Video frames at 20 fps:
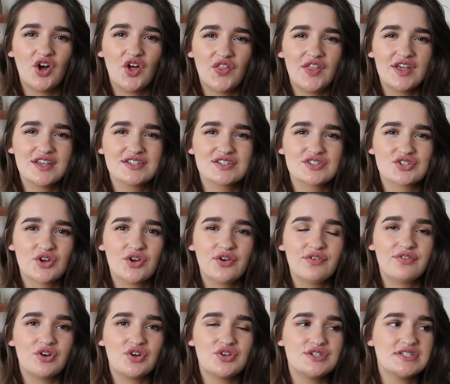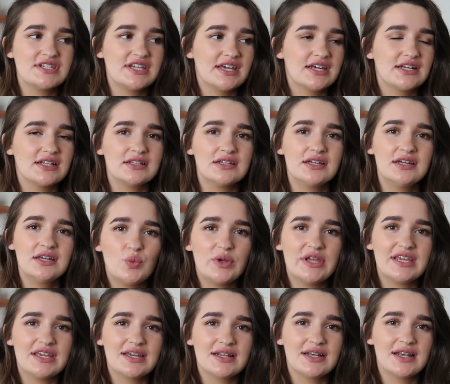other stuff until
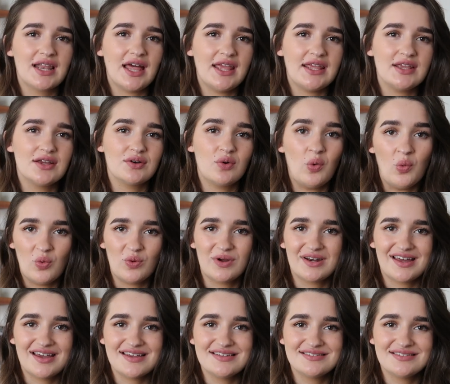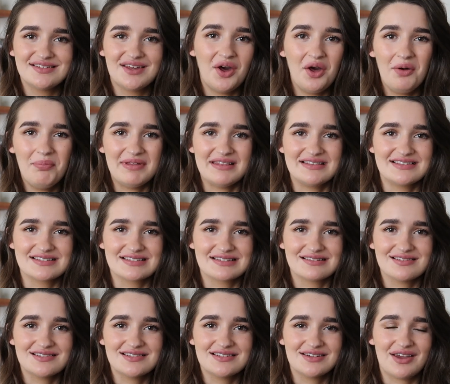we can like organise cupboards
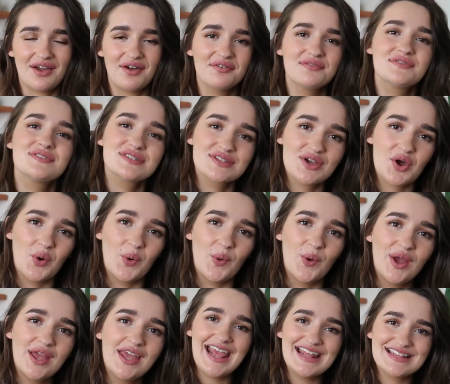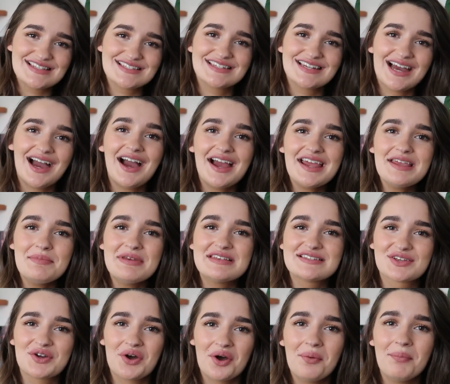and stuff. So its time is
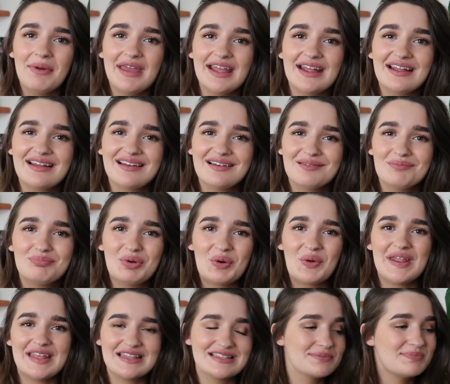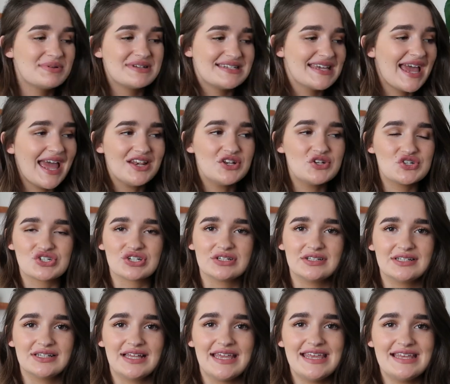coming, but its
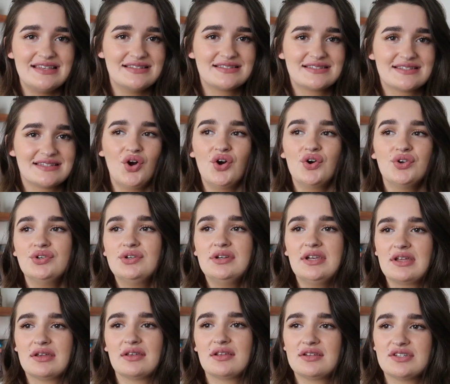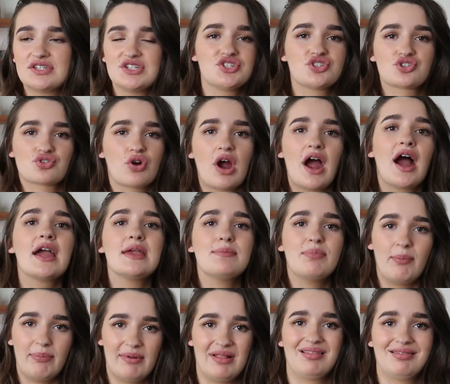potential is
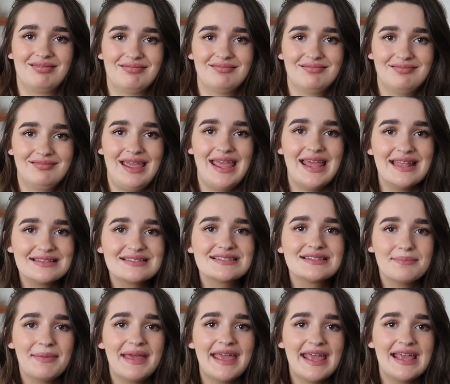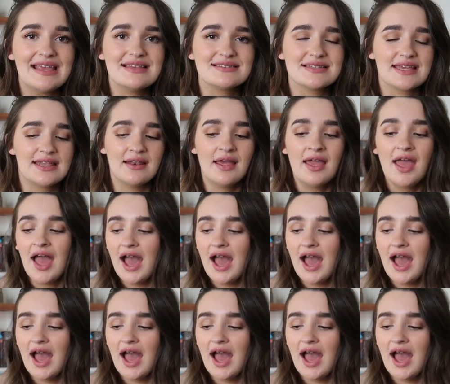undescribable. It's amazing.